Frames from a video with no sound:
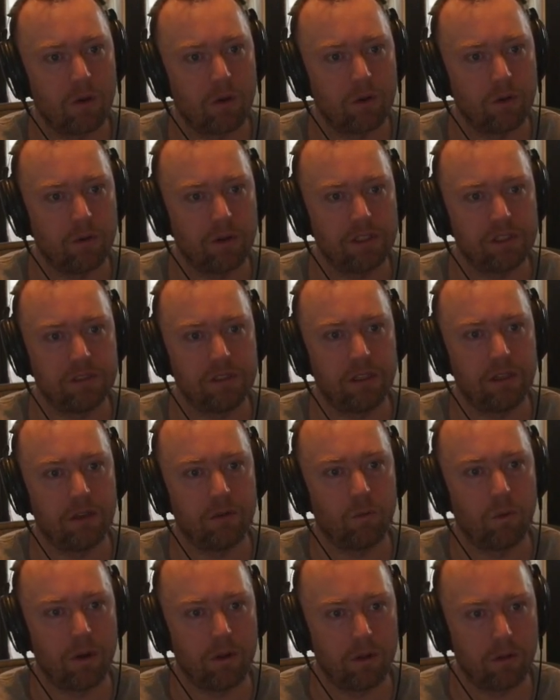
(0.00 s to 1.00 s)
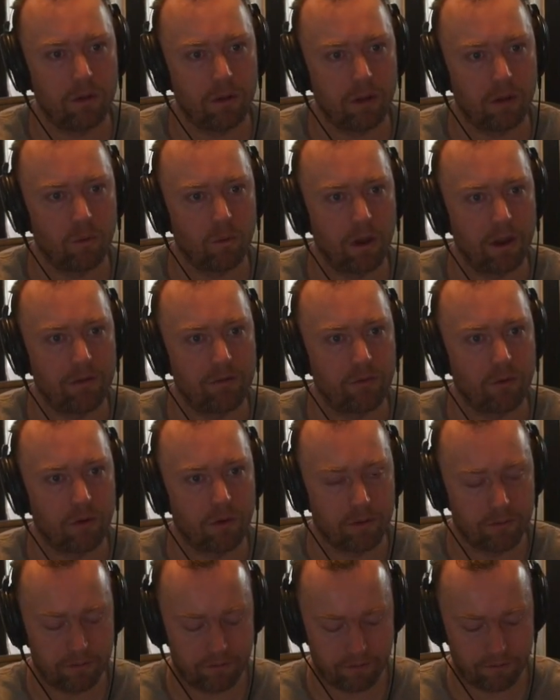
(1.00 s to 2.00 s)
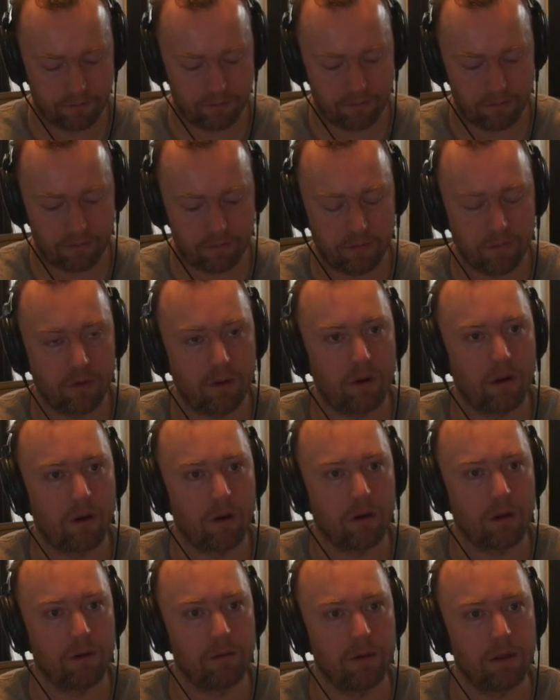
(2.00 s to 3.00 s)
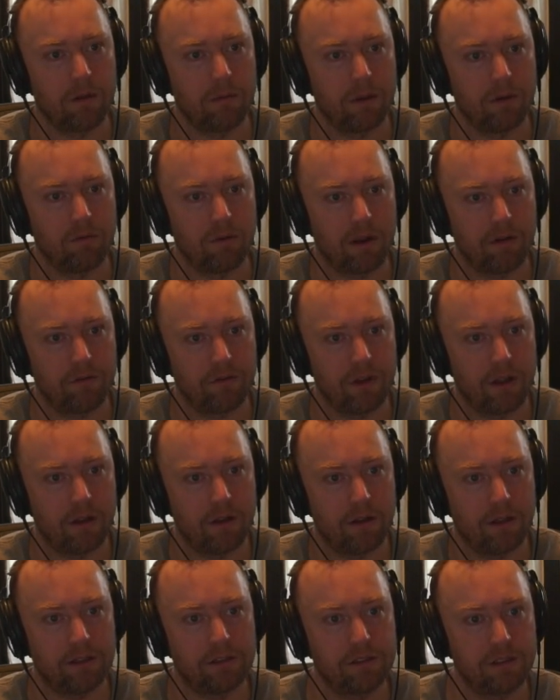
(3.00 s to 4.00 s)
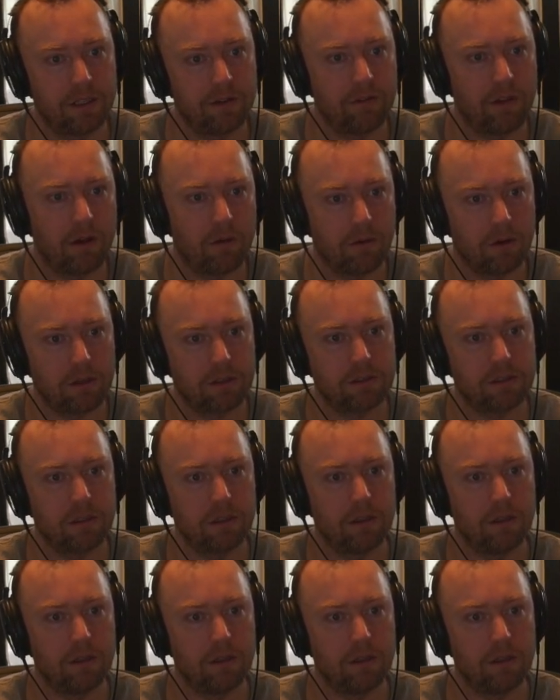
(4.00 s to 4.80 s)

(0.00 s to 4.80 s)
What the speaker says: Or do I just need the waveform argument to be revdel? Let's see if that works.